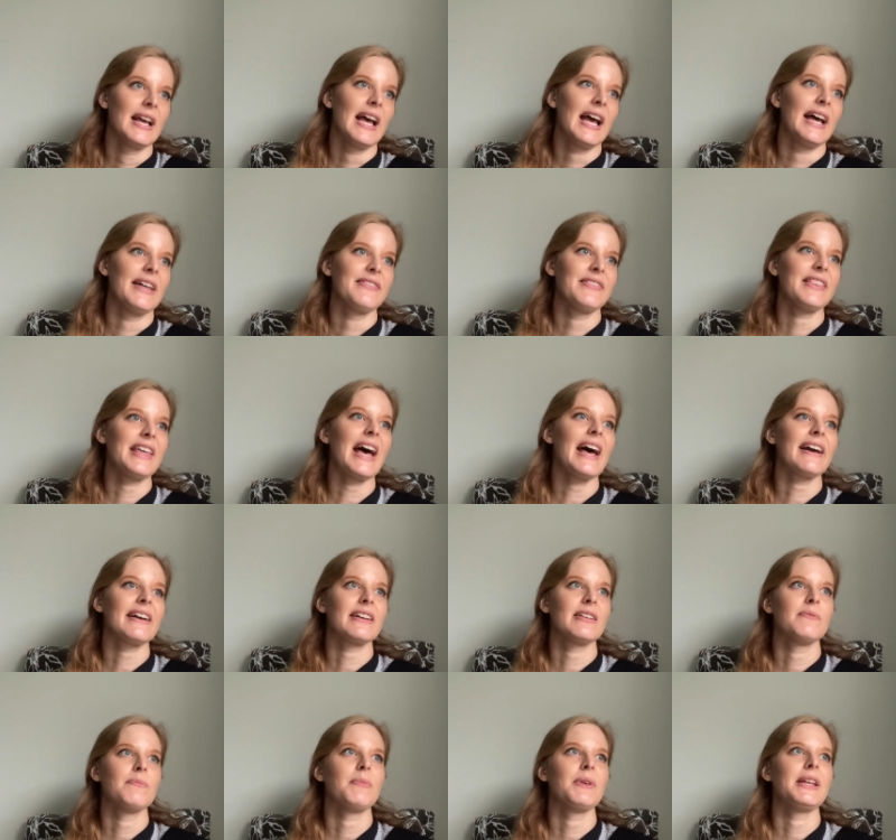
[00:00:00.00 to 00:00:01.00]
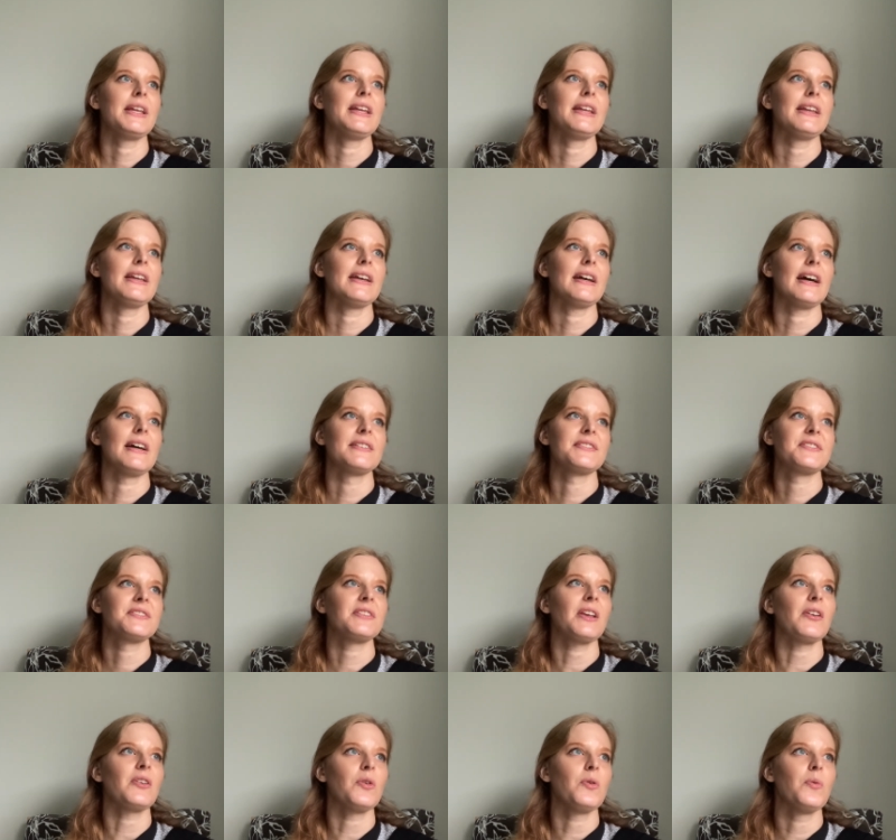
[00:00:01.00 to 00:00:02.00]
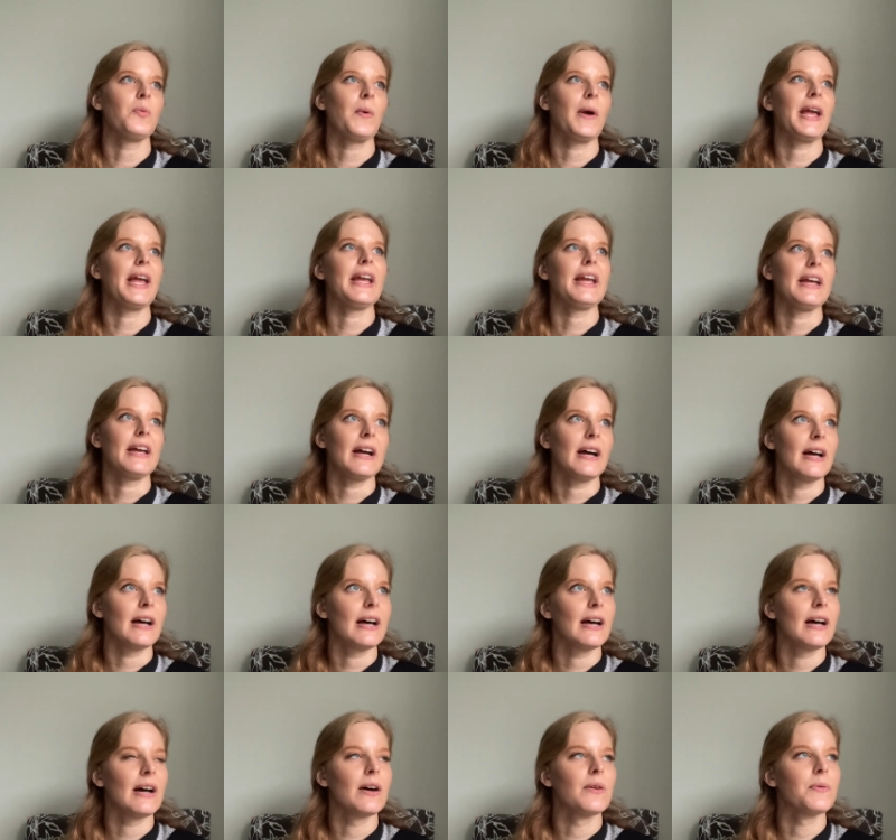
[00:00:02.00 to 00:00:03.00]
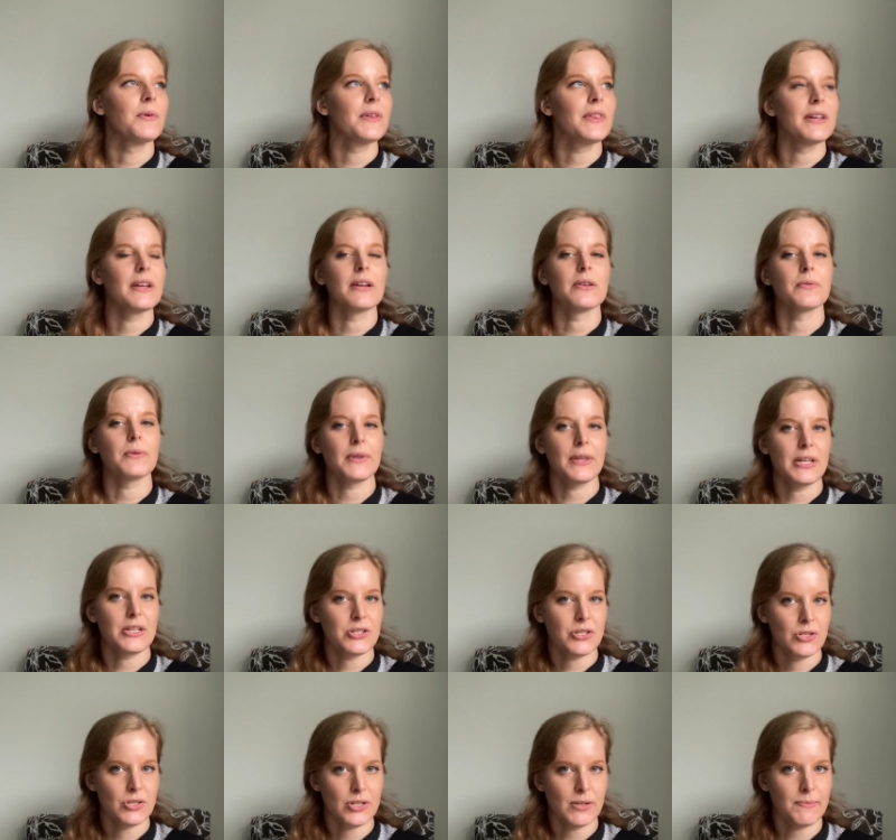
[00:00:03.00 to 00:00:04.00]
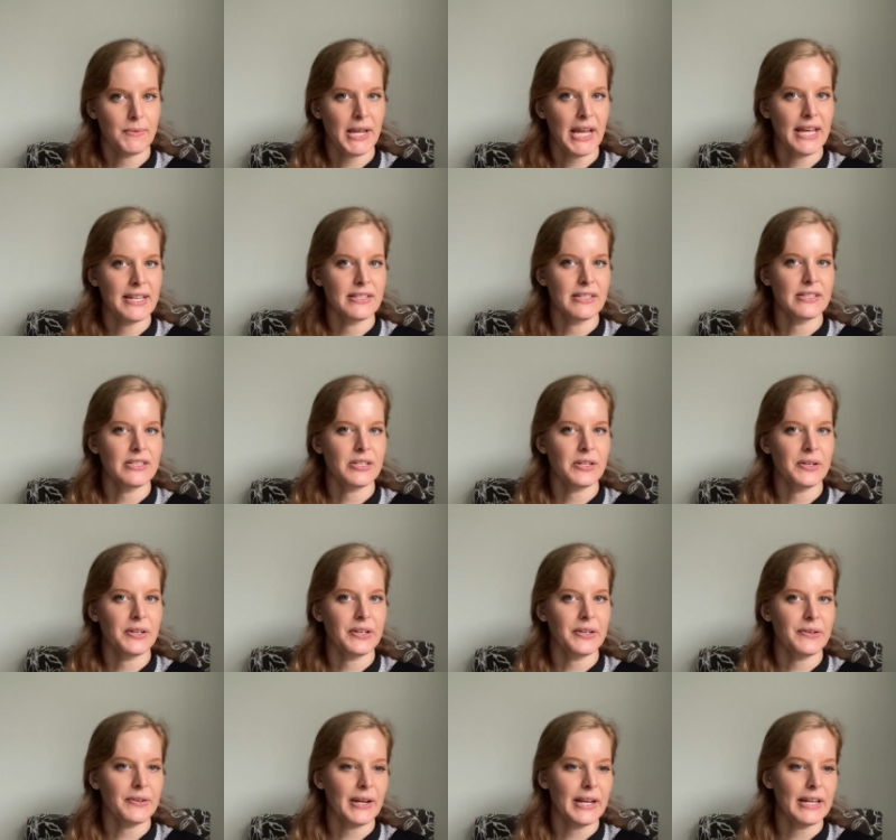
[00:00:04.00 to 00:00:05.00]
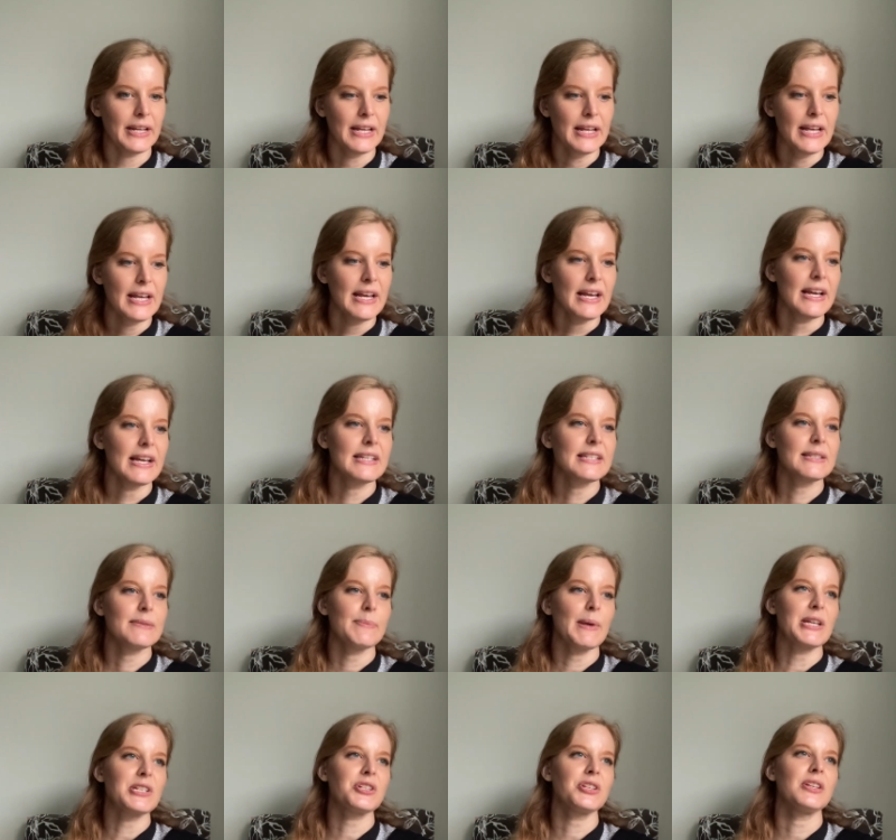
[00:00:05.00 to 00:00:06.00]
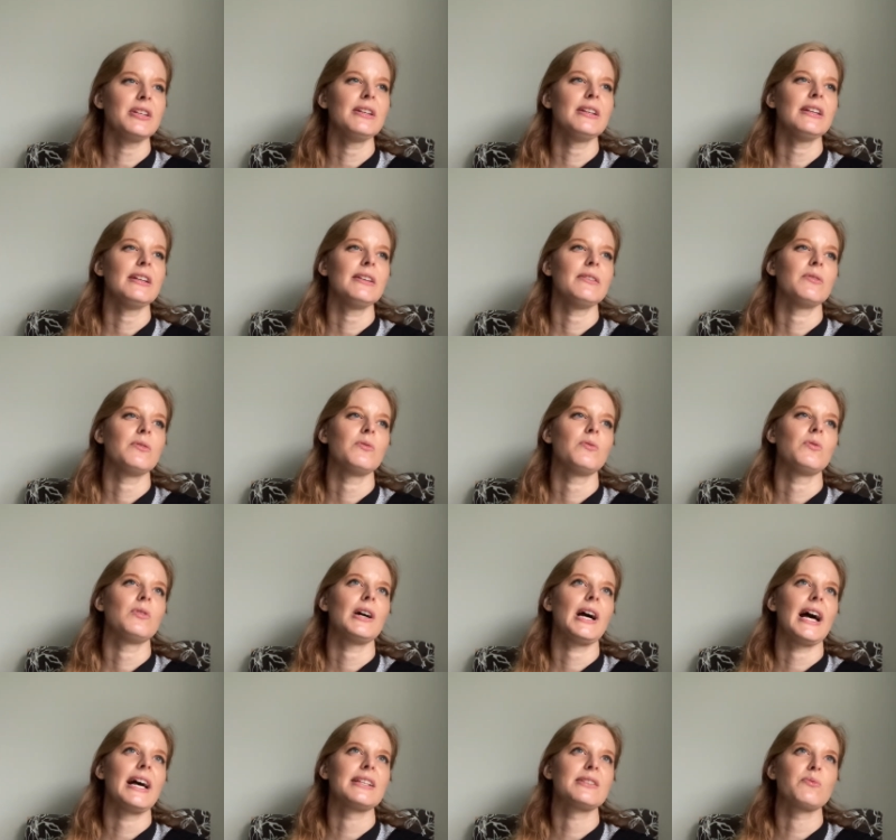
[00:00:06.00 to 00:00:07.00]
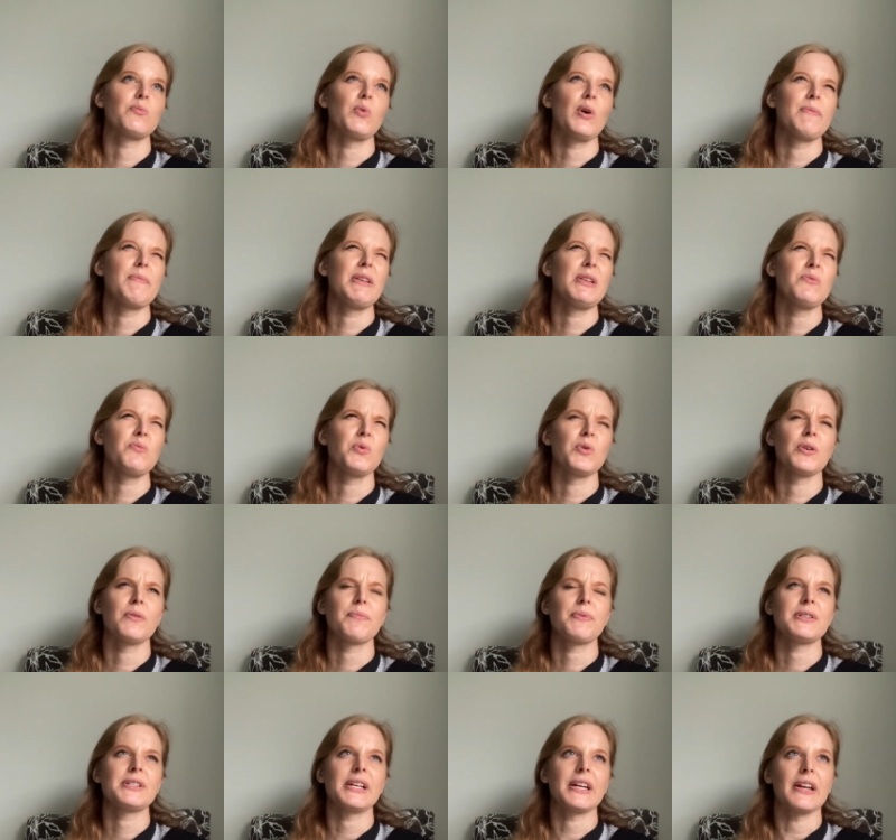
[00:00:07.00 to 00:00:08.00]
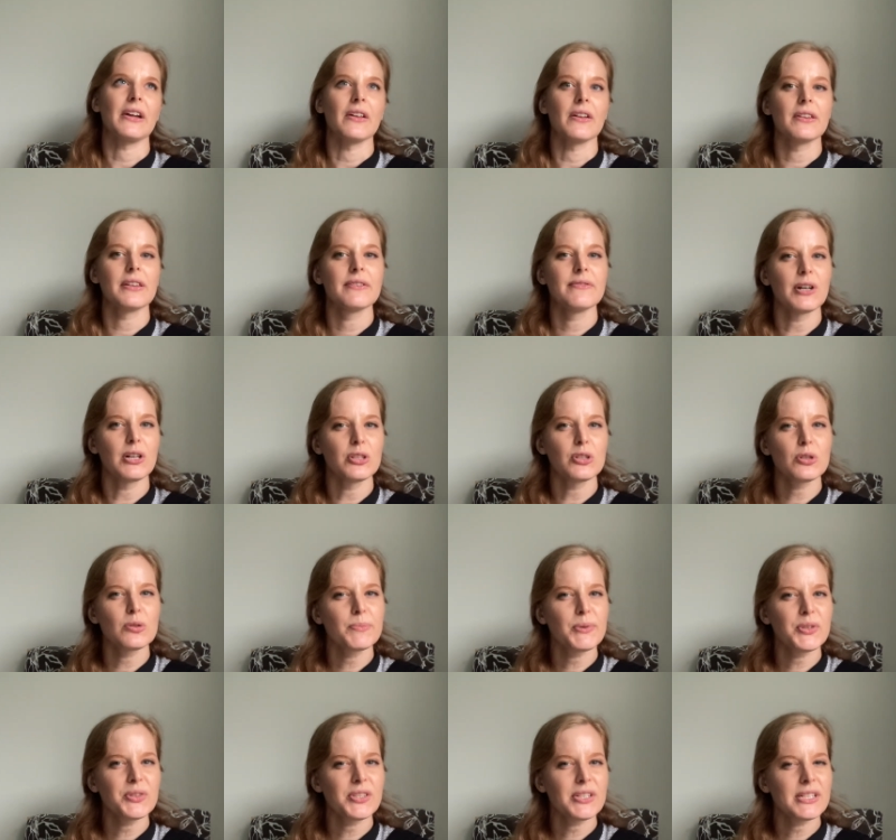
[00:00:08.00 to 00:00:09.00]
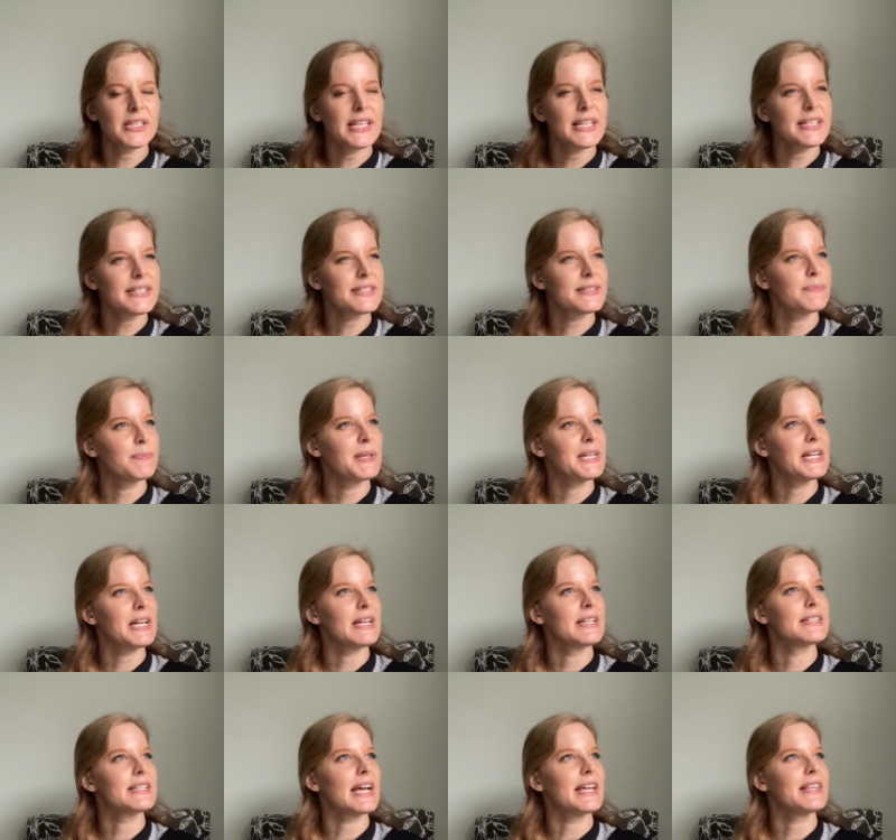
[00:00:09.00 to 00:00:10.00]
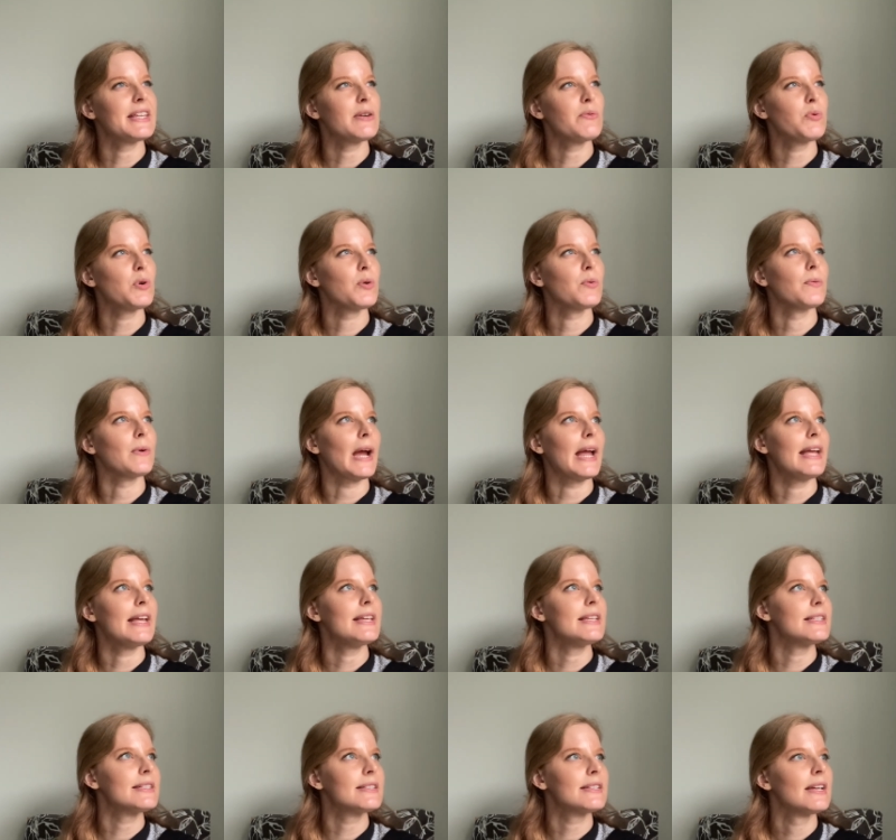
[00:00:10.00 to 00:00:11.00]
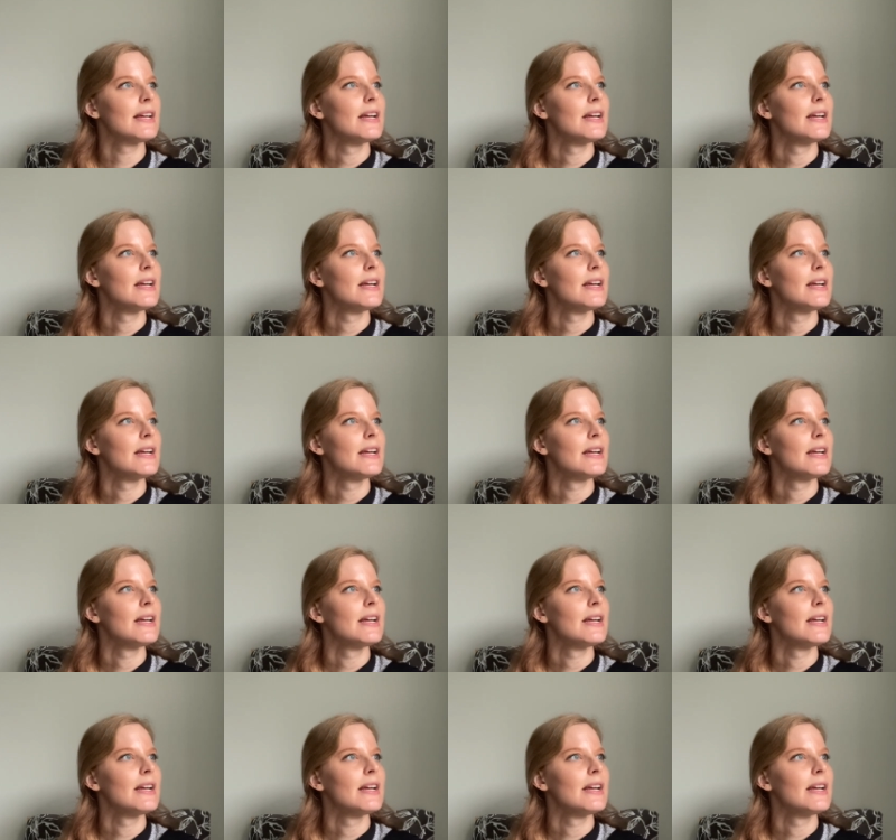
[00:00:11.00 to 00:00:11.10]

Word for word: And that can be a subtle way a really good relationship can deteriorate. Especially as women, we're particularly vulnerable to this because I think we're raised